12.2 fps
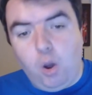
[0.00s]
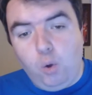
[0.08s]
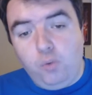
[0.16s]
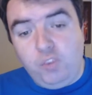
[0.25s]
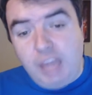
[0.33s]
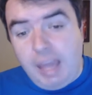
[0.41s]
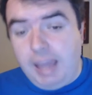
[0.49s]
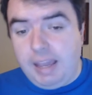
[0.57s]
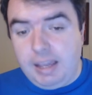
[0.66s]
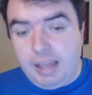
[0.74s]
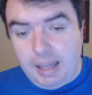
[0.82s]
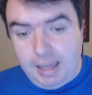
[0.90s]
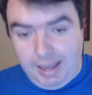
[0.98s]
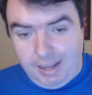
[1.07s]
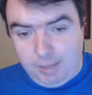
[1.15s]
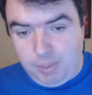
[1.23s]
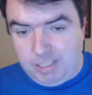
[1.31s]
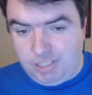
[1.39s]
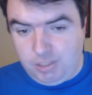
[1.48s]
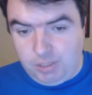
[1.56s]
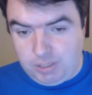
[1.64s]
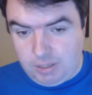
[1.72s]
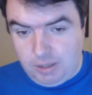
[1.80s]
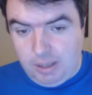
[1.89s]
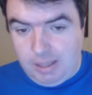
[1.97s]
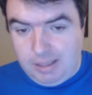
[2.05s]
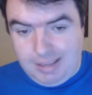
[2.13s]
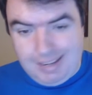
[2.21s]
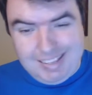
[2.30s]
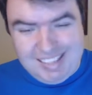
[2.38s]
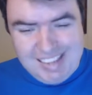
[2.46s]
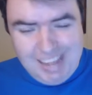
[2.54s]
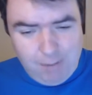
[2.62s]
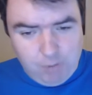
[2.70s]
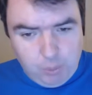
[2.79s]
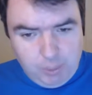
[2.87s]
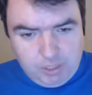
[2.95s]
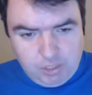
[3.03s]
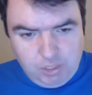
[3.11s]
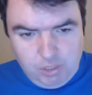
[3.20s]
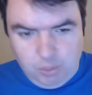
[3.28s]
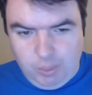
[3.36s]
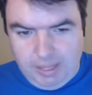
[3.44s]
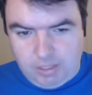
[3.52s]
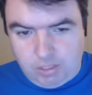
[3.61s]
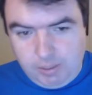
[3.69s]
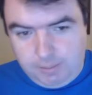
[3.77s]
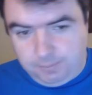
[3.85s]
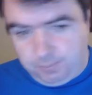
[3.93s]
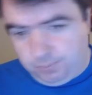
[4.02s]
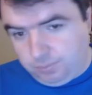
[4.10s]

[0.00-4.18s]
OVA anime series that never reached the US